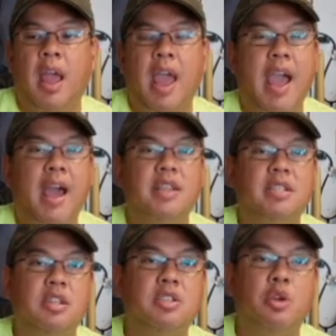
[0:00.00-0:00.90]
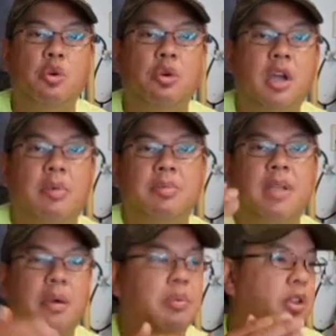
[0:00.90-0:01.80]
as the school comes
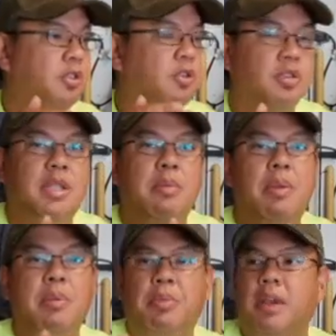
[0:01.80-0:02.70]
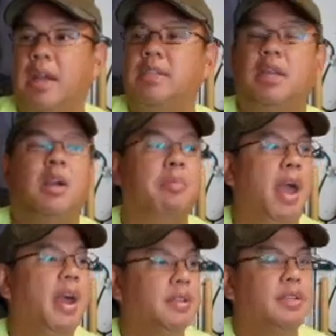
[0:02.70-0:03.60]
up, because you'll see people catching them
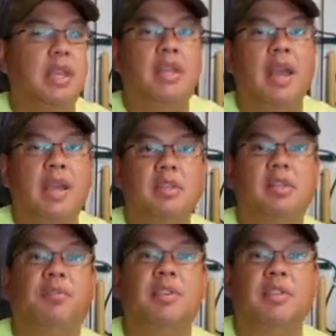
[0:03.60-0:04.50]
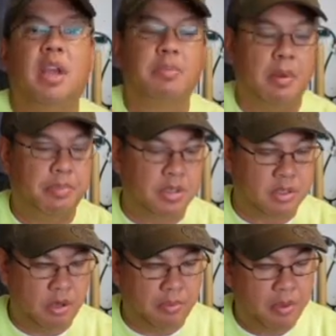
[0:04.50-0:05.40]
as the fish come up the
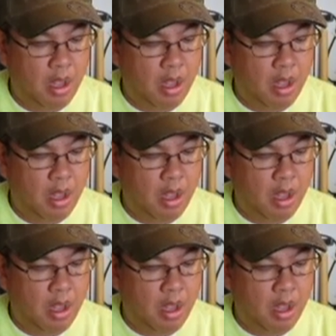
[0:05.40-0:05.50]
stream.